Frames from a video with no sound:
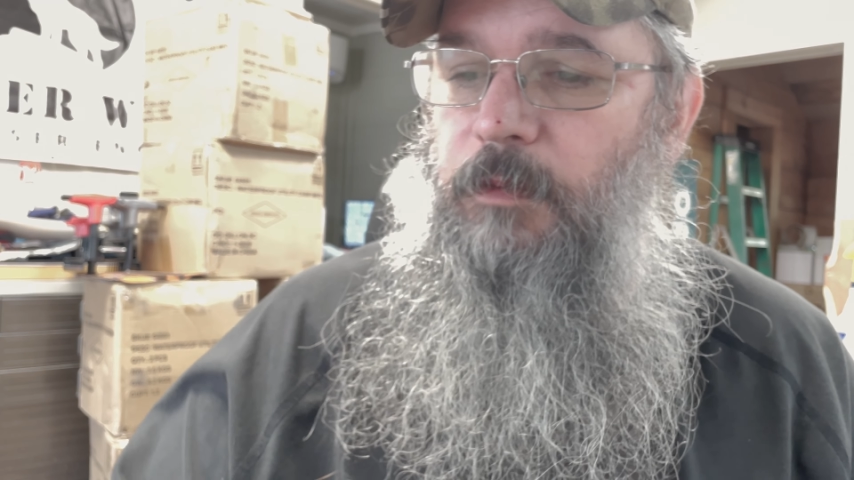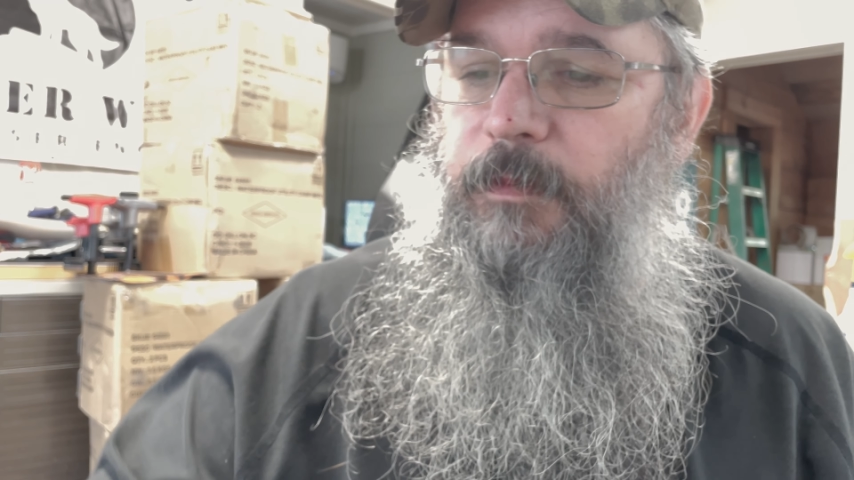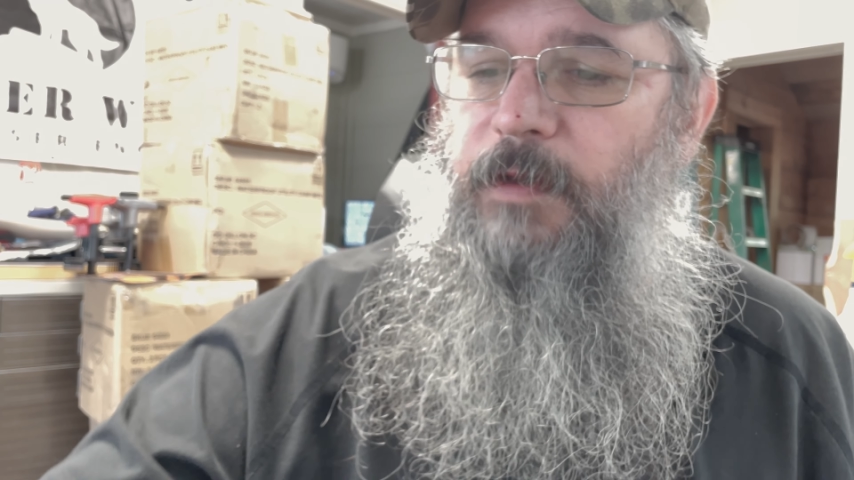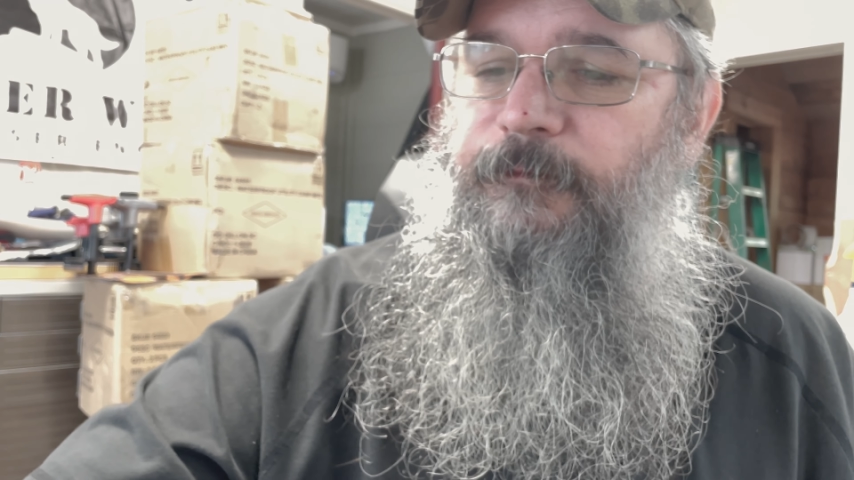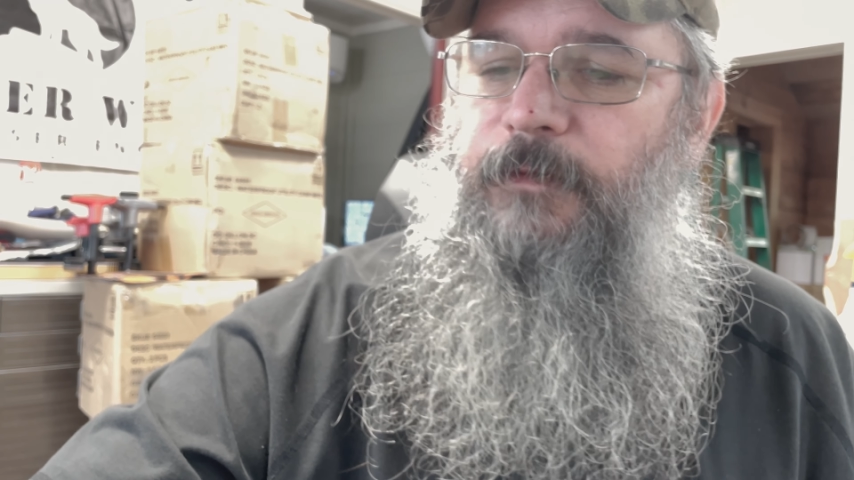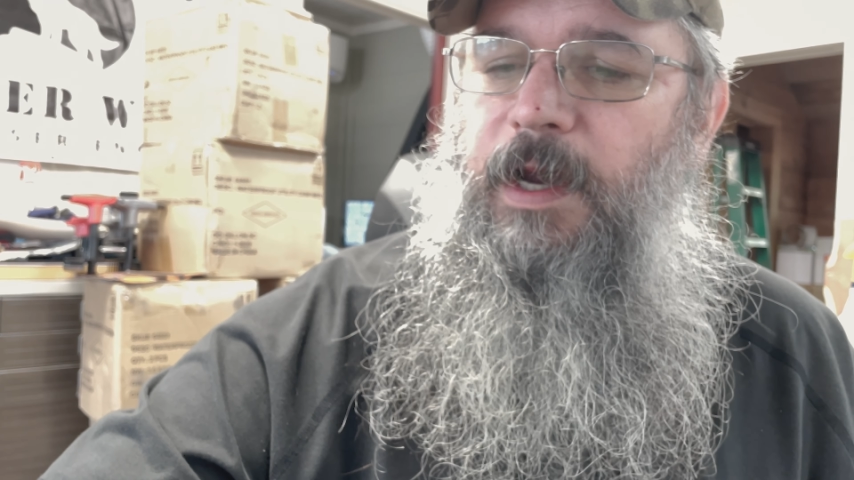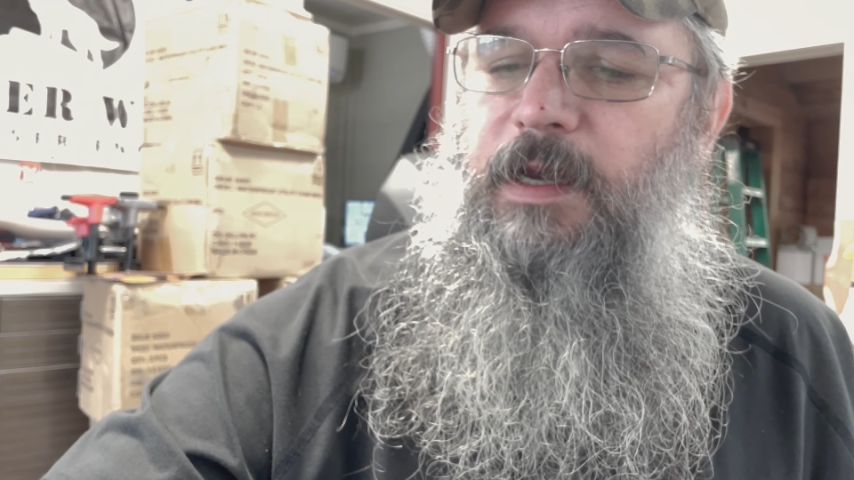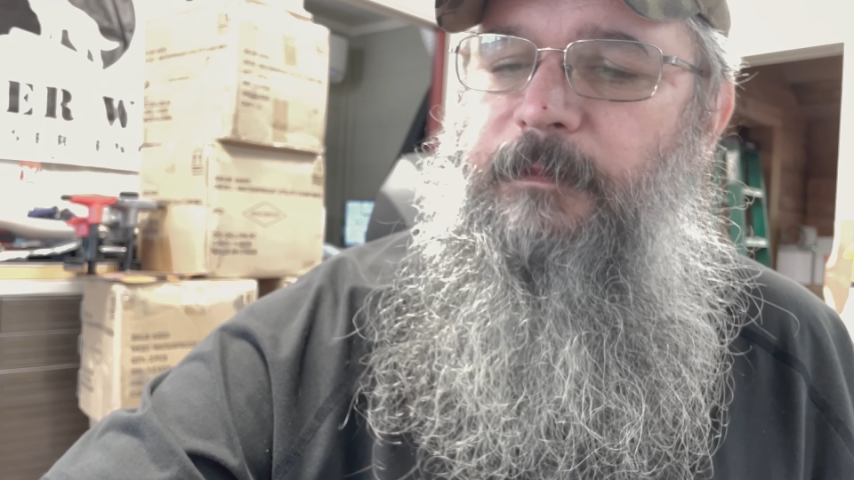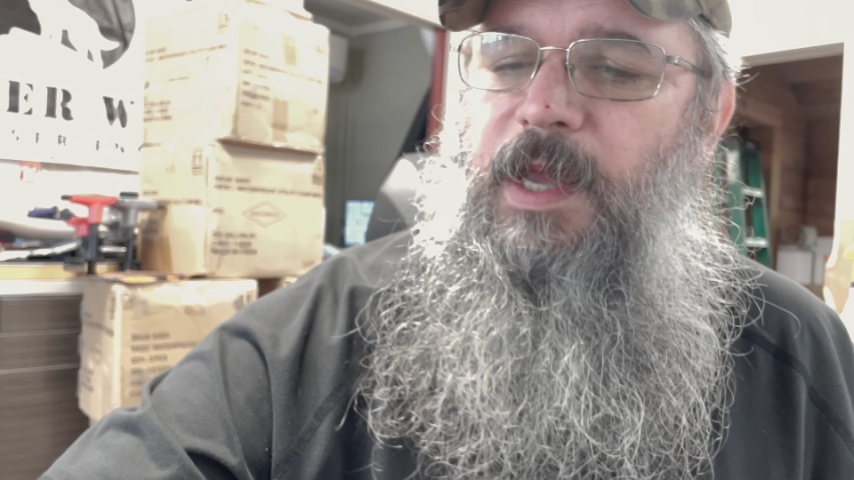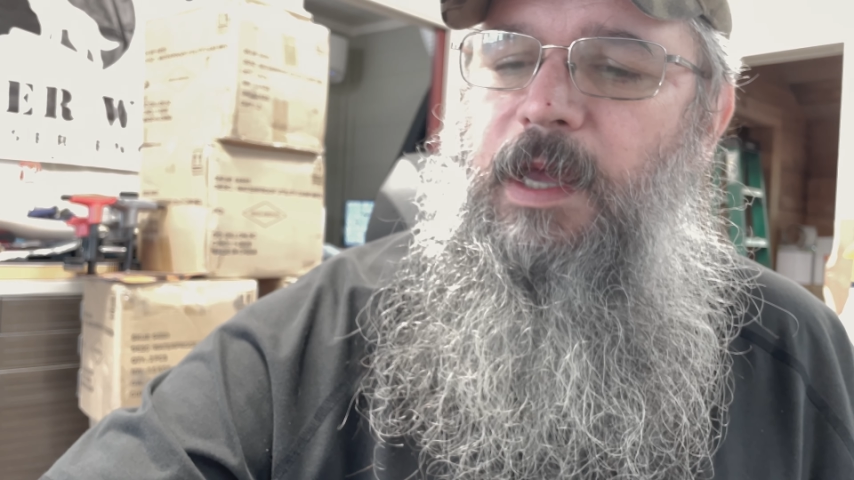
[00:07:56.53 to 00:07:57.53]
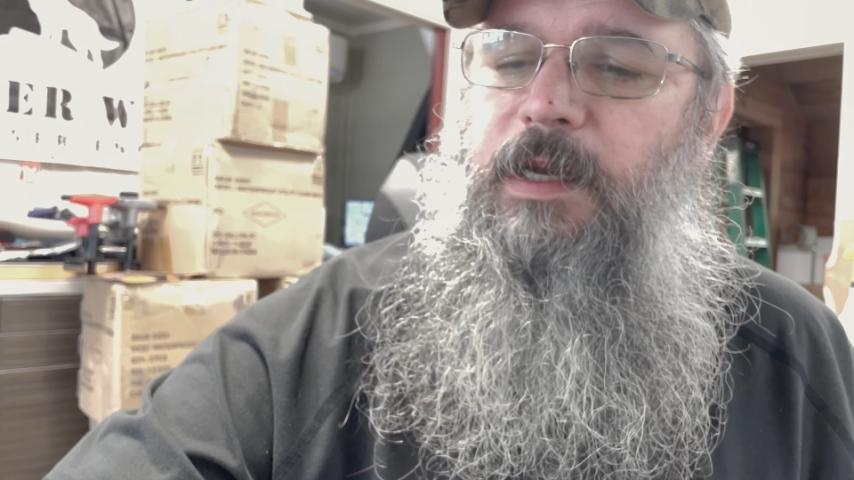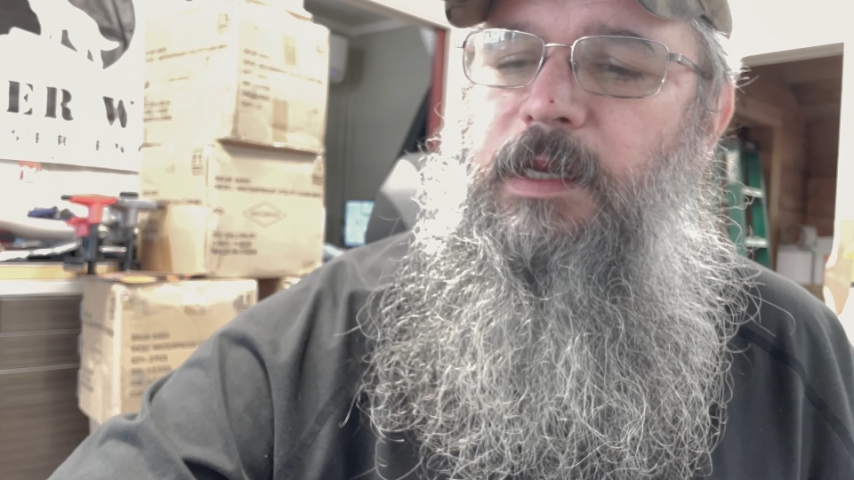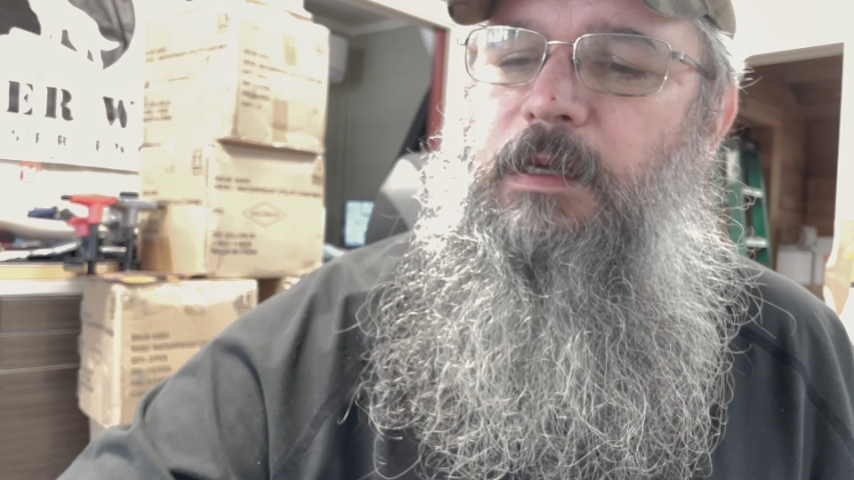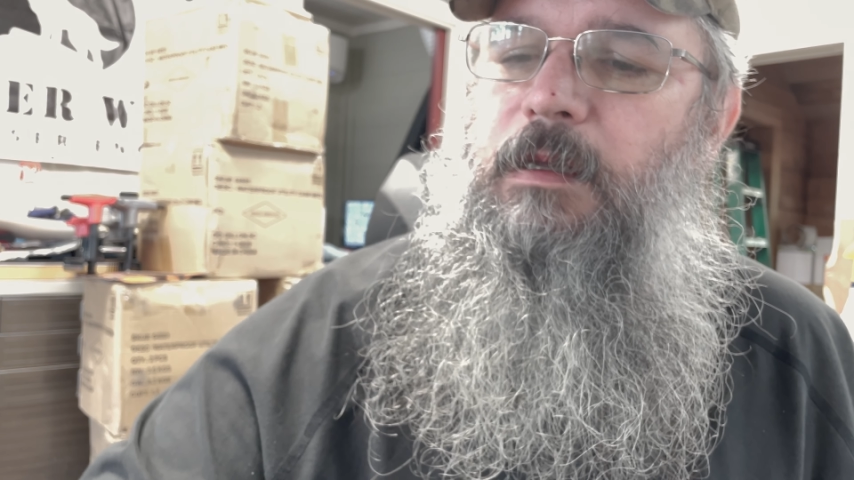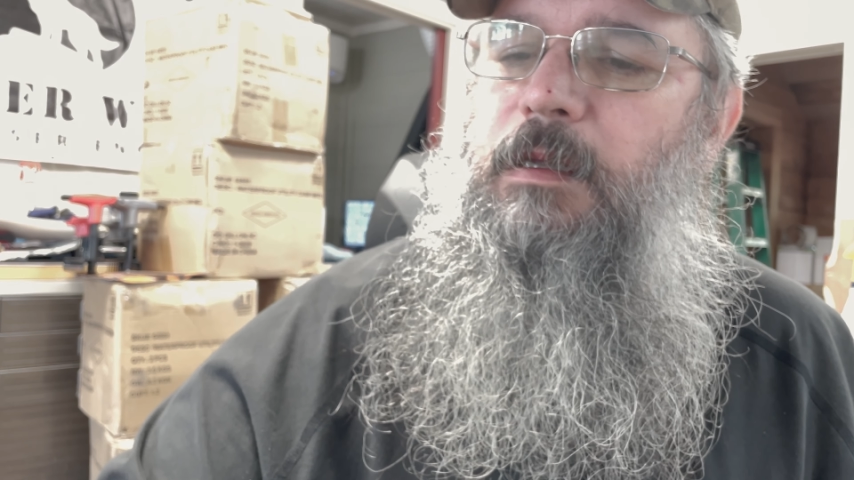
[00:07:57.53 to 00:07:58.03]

be afraid about it,